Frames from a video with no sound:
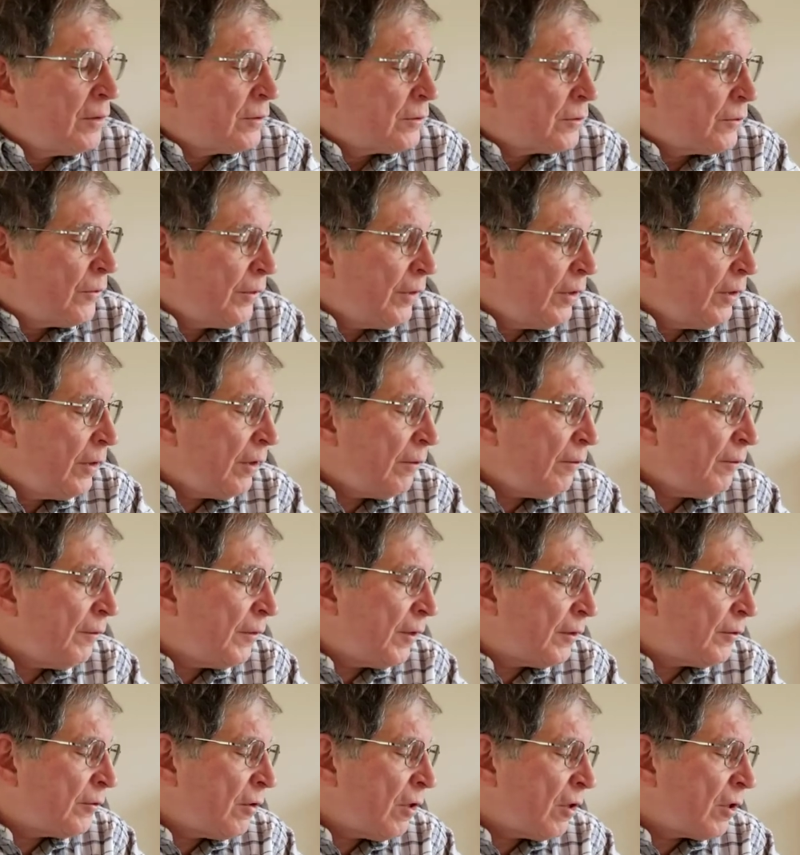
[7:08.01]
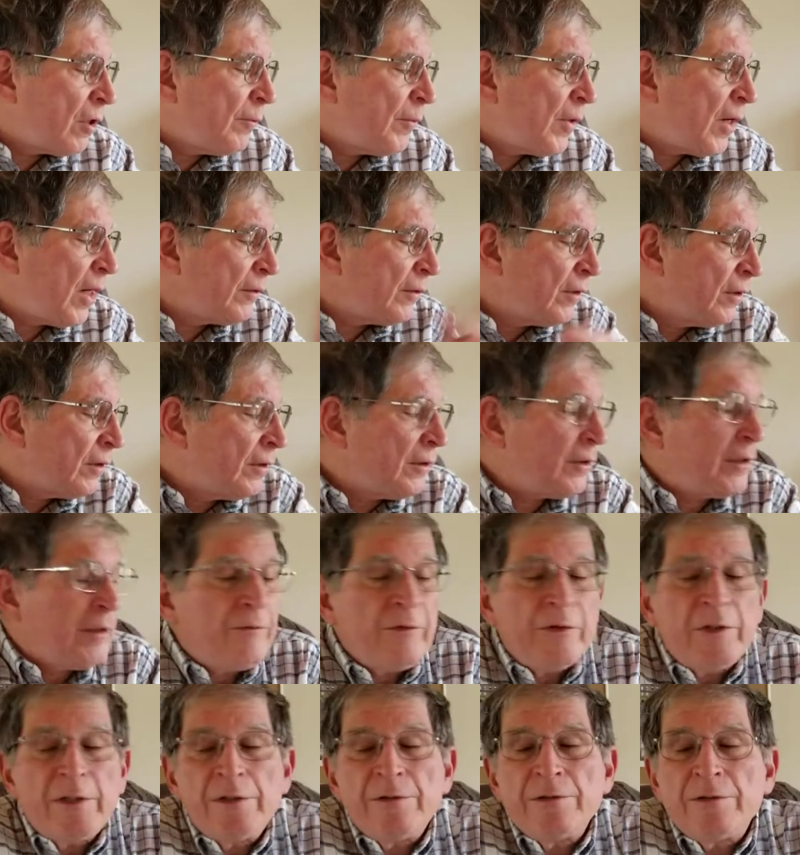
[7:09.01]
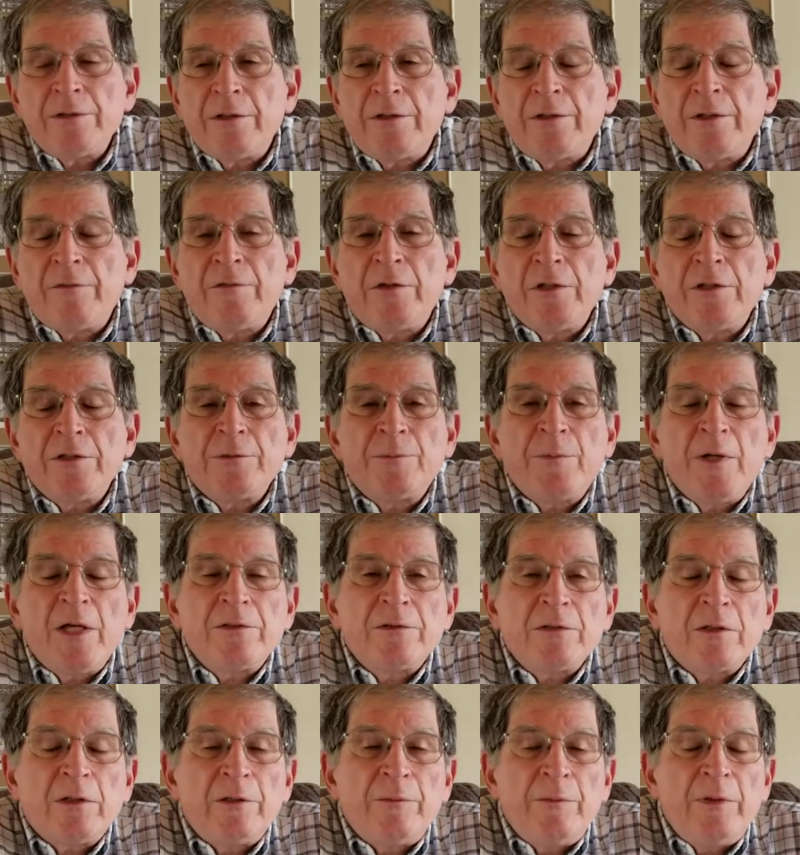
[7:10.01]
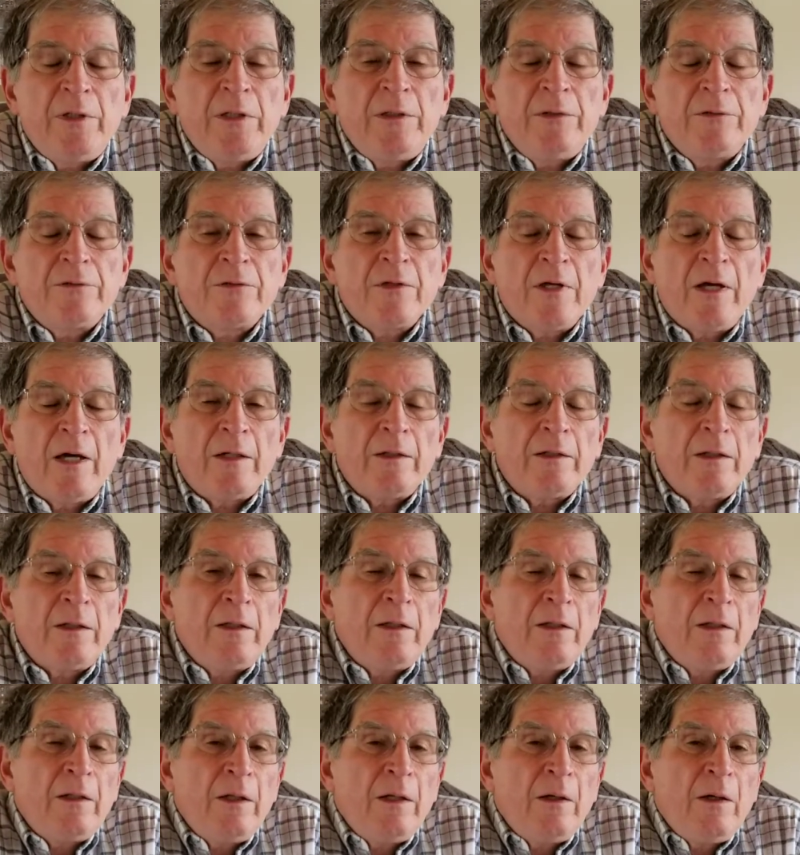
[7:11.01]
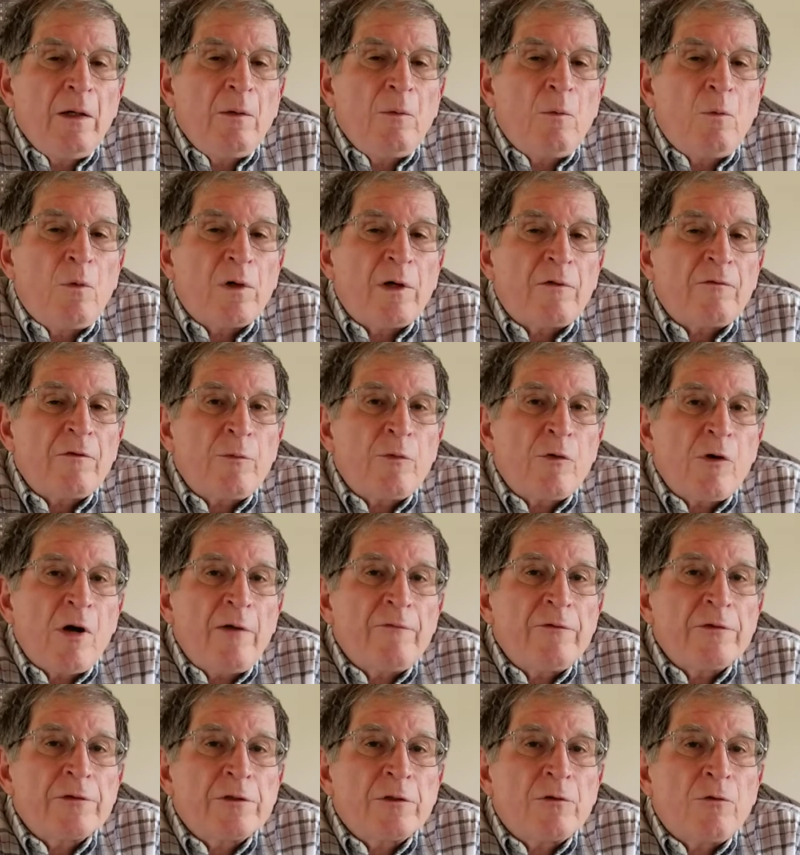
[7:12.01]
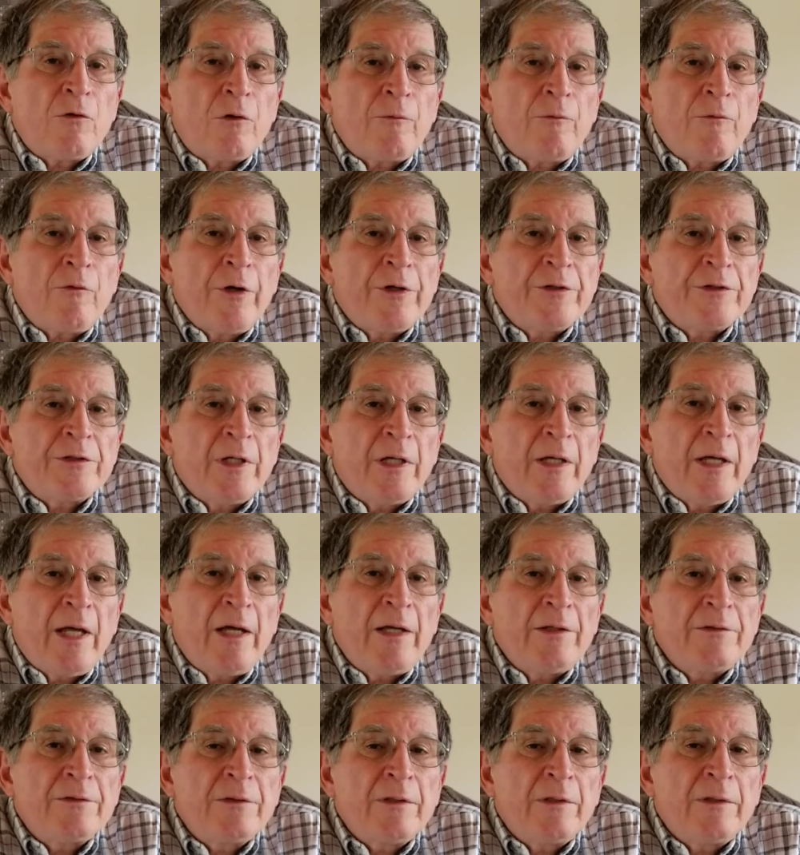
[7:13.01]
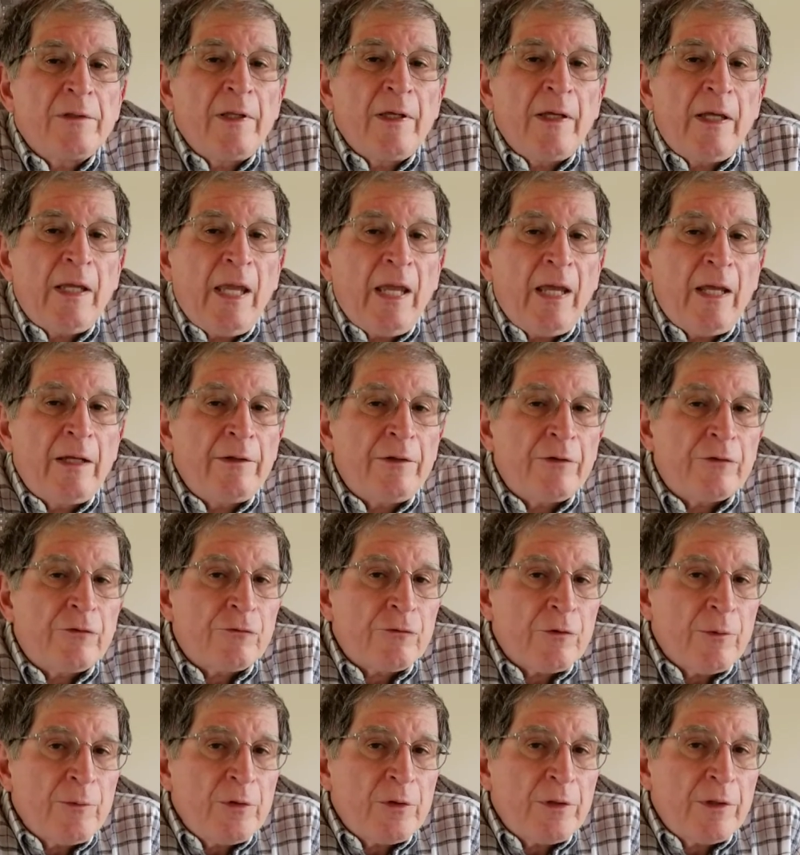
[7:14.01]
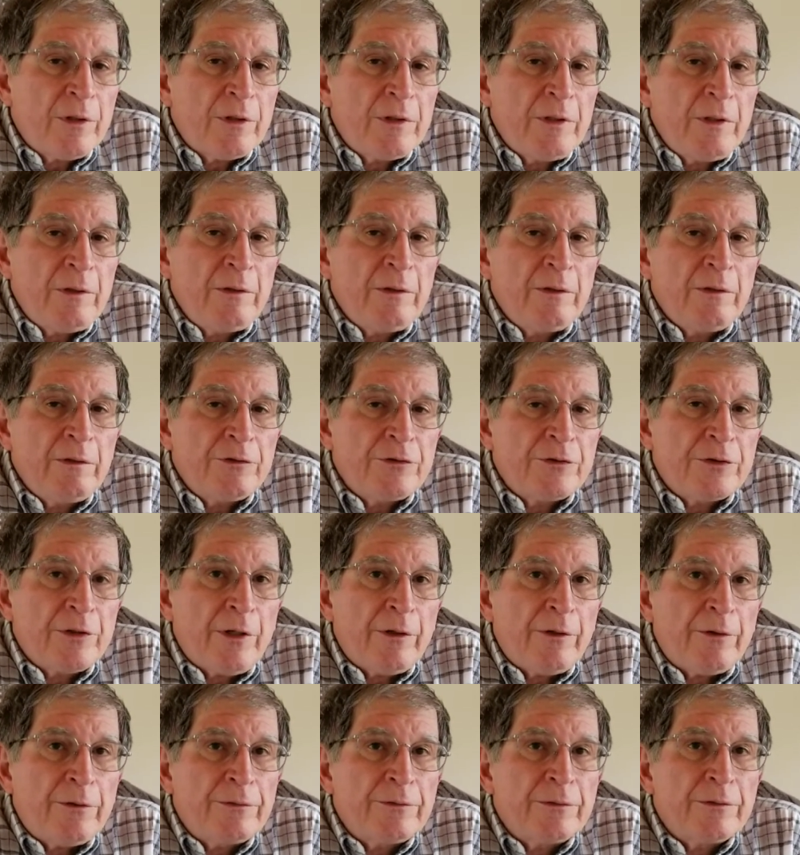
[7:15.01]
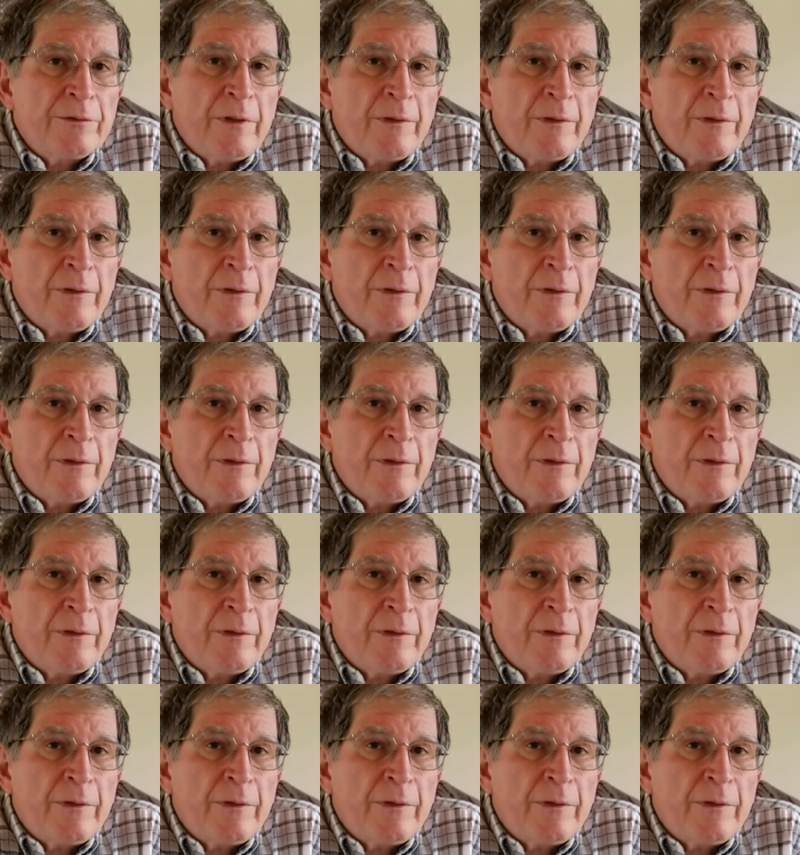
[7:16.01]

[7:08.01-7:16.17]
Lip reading: So here they talk about the dividends. The dividends basically means that whatever profits the corporation has, they can distribute the share